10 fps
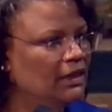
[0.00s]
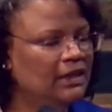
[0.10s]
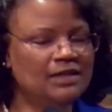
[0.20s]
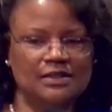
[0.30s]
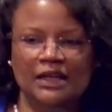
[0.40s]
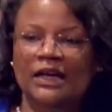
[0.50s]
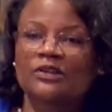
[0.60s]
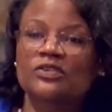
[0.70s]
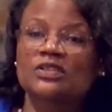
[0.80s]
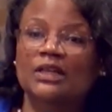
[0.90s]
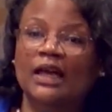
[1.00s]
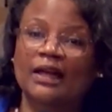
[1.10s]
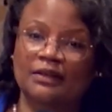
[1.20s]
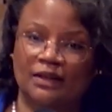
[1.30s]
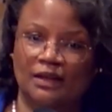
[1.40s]
It is the
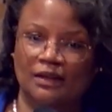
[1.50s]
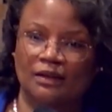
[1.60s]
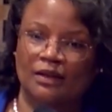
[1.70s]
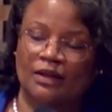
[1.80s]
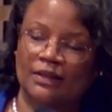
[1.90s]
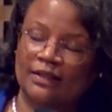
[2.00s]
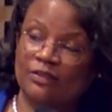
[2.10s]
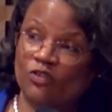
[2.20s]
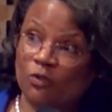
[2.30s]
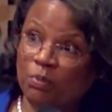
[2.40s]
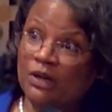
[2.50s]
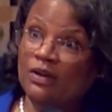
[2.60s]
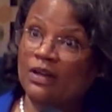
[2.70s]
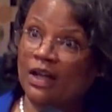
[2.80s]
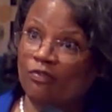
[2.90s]
understanding that the
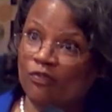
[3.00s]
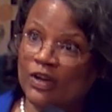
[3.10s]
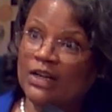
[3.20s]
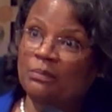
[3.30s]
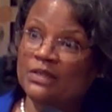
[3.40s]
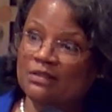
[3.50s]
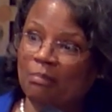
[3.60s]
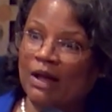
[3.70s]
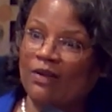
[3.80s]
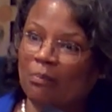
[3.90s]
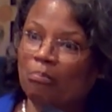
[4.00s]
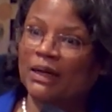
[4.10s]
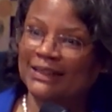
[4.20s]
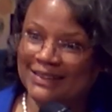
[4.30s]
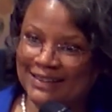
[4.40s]
spirit of freedom is about
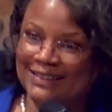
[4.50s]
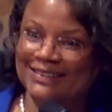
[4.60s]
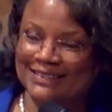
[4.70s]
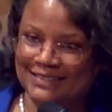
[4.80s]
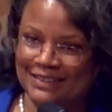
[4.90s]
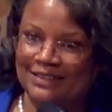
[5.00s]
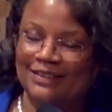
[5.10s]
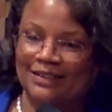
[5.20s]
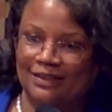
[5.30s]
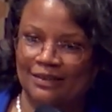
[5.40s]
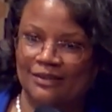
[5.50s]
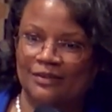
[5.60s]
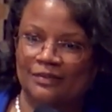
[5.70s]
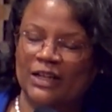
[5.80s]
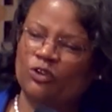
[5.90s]
abundance,
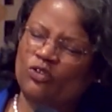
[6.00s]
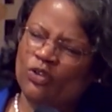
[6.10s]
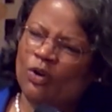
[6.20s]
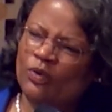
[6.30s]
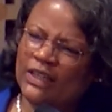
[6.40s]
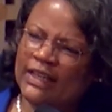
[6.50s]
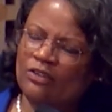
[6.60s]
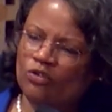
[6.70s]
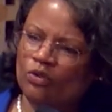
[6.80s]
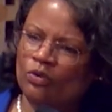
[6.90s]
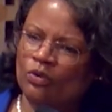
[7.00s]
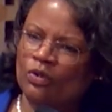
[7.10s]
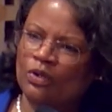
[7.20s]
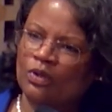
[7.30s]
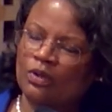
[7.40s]
that you don't get to